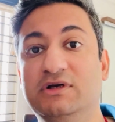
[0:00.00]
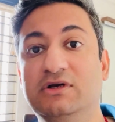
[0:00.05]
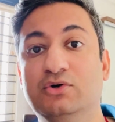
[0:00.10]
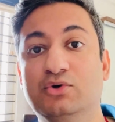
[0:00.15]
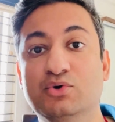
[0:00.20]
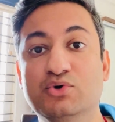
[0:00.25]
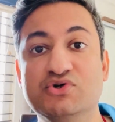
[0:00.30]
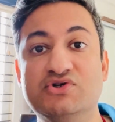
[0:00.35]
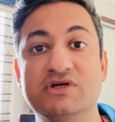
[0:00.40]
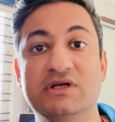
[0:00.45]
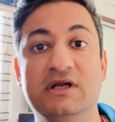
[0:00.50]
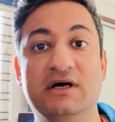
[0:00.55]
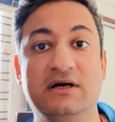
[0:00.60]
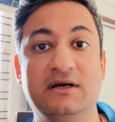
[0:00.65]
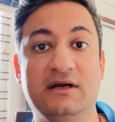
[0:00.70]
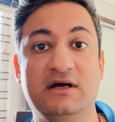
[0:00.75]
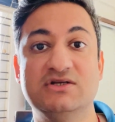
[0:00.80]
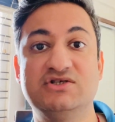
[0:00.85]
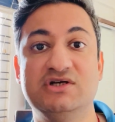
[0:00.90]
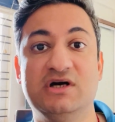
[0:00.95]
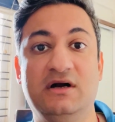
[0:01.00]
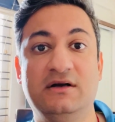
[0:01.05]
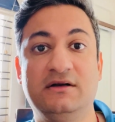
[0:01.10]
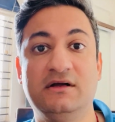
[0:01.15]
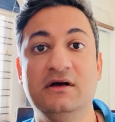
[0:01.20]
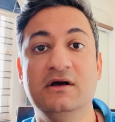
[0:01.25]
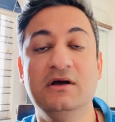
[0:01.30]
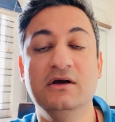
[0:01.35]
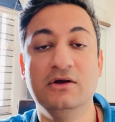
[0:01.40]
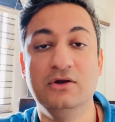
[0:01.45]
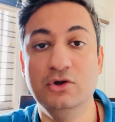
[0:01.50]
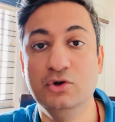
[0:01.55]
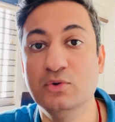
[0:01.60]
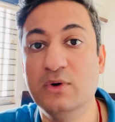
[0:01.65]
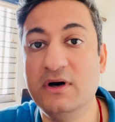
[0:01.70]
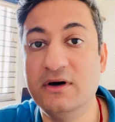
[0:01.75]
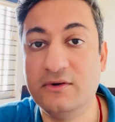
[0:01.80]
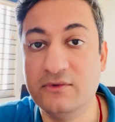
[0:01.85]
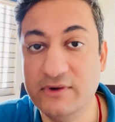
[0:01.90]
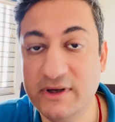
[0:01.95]
whose Lagna chart you
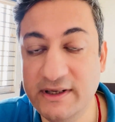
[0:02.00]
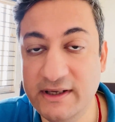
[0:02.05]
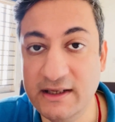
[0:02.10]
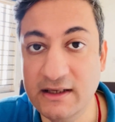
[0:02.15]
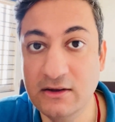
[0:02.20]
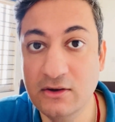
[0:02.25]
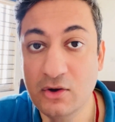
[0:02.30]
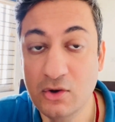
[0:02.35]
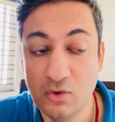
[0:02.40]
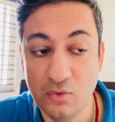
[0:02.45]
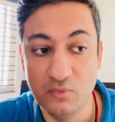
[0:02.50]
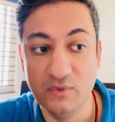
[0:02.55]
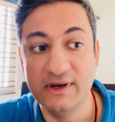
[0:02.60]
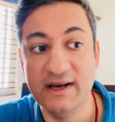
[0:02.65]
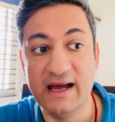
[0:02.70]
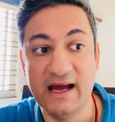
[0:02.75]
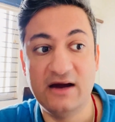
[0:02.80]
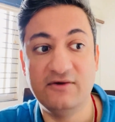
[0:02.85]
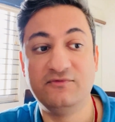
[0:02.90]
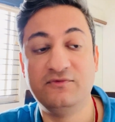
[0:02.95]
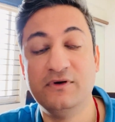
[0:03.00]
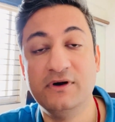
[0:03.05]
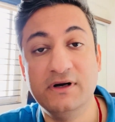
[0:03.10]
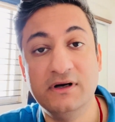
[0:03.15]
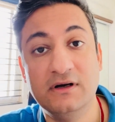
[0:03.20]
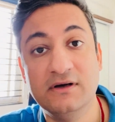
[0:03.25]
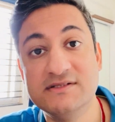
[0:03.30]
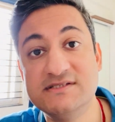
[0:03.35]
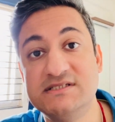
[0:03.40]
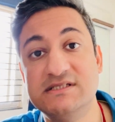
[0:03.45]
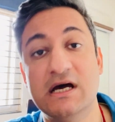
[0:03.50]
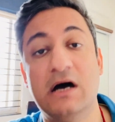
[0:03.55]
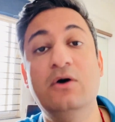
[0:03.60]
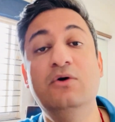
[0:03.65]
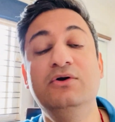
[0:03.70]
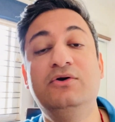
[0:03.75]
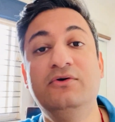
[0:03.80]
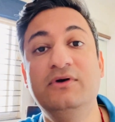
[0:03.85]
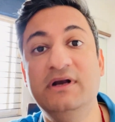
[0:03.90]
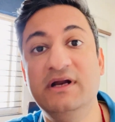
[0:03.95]
are reading will have
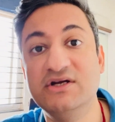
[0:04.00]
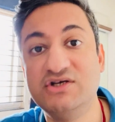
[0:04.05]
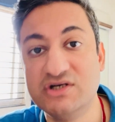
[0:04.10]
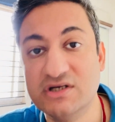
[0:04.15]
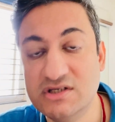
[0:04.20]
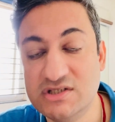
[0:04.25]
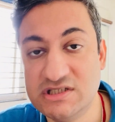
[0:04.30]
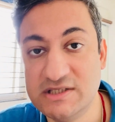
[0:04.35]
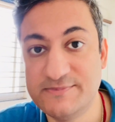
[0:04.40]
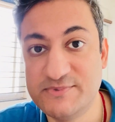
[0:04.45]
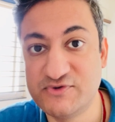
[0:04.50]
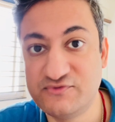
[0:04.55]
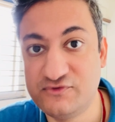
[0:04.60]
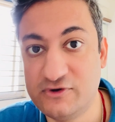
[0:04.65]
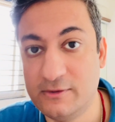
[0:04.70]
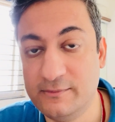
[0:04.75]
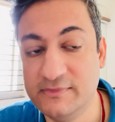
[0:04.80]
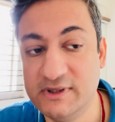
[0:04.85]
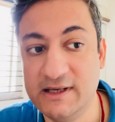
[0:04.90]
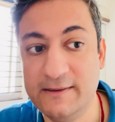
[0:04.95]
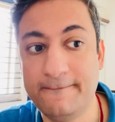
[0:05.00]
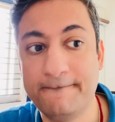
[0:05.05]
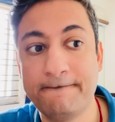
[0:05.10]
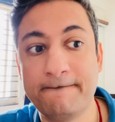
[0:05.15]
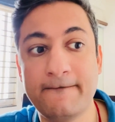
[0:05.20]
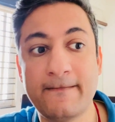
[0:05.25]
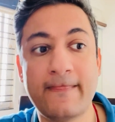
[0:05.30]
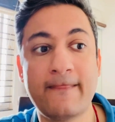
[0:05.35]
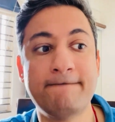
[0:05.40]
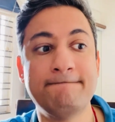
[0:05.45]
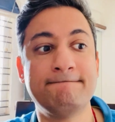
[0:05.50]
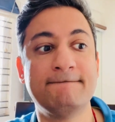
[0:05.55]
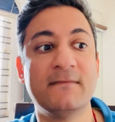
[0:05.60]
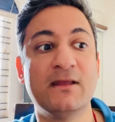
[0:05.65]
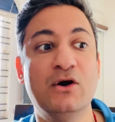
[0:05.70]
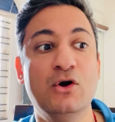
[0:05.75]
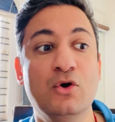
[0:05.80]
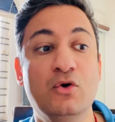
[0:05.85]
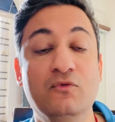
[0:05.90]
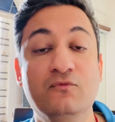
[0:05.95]
sound relationships from them,
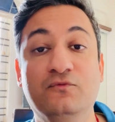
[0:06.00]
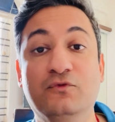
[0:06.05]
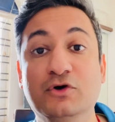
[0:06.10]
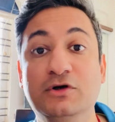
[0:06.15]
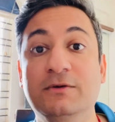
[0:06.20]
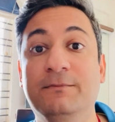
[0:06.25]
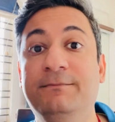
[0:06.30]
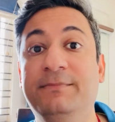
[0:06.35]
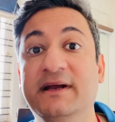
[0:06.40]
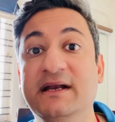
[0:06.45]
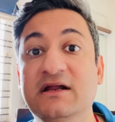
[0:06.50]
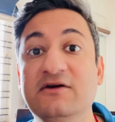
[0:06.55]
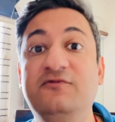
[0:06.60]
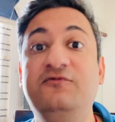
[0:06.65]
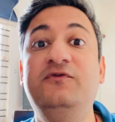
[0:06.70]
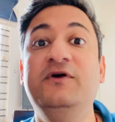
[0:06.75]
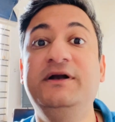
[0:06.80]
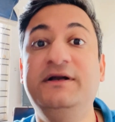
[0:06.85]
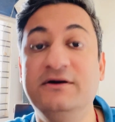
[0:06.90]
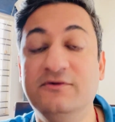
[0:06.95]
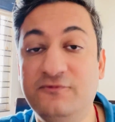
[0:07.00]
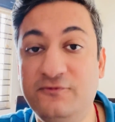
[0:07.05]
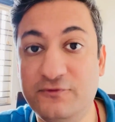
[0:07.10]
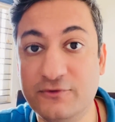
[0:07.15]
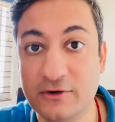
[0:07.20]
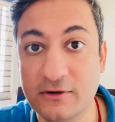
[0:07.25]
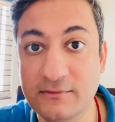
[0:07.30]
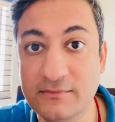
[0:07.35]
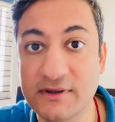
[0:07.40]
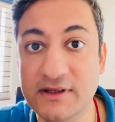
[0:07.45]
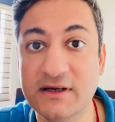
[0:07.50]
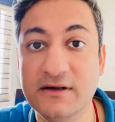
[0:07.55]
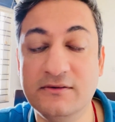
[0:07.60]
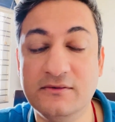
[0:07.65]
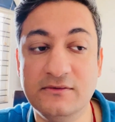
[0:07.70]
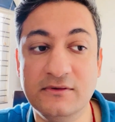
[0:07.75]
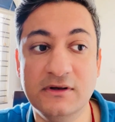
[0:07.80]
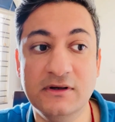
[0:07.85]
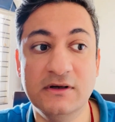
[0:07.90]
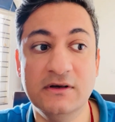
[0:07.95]
would benefit from
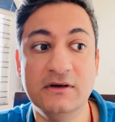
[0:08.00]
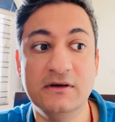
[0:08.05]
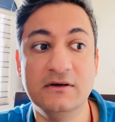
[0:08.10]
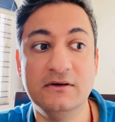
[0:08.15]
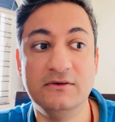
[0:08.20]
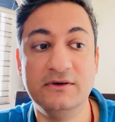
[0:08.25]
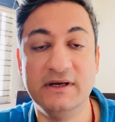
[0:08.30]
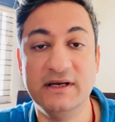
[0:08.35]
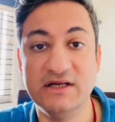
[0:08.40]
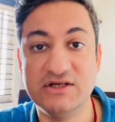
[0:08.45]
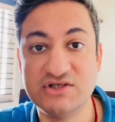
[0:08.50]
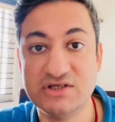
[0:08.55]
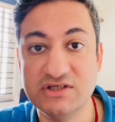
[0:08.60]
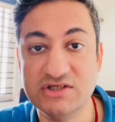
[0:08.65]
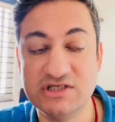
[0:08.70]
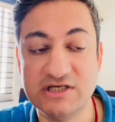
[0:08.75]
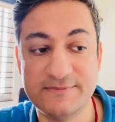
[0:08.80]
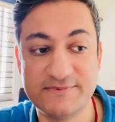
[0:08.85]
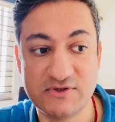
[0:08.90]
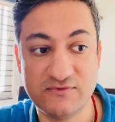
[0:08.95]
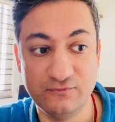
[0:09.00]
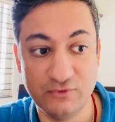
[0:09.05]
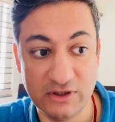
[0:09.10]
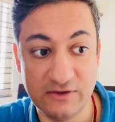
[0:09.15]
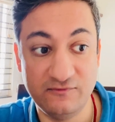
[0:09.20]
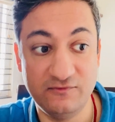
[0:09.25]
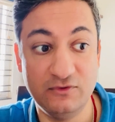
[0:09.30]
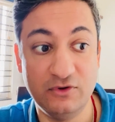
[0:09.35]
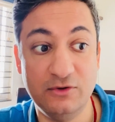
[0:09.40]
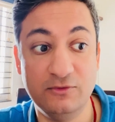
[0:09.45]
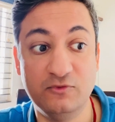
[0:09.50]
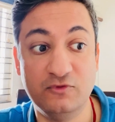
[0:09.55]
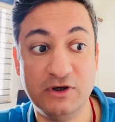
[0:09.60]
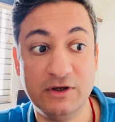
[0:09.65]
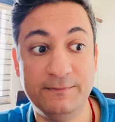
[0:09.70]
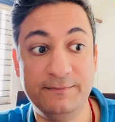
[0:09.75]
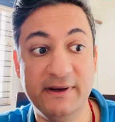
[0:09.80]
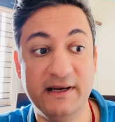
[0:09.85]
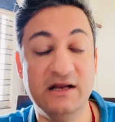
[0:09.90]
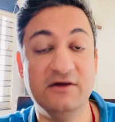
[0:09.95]
their relationships,
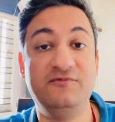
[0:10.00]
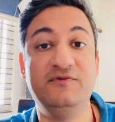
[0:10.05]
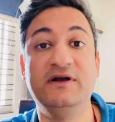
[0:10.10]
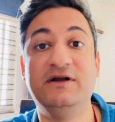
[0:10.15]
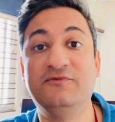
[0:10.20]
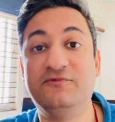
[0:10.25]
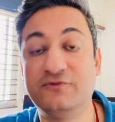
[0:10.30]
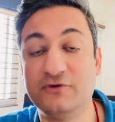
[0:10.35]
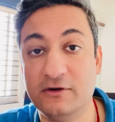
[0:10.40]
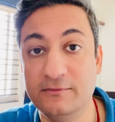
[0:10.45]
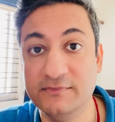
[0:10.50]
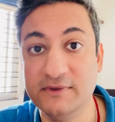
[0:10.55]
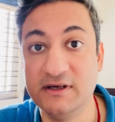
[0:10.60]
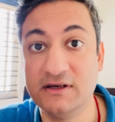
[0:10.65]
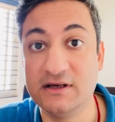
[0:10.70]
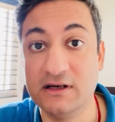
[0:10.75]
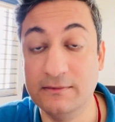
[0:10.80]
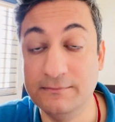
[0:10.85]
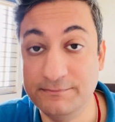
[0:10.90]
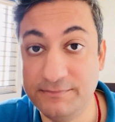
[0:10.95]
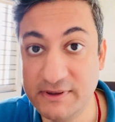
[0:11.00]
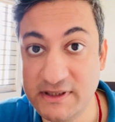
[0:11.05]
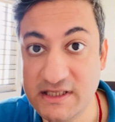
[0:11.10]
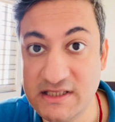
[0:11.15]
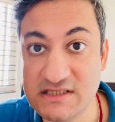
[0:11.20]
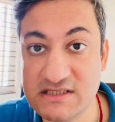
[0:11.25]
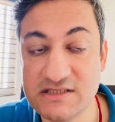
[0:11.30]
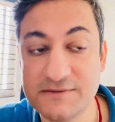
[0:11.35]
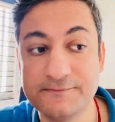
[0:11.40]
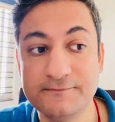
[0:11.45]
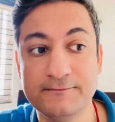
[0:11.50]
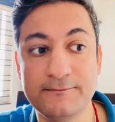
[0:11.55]
would benefit from their companies.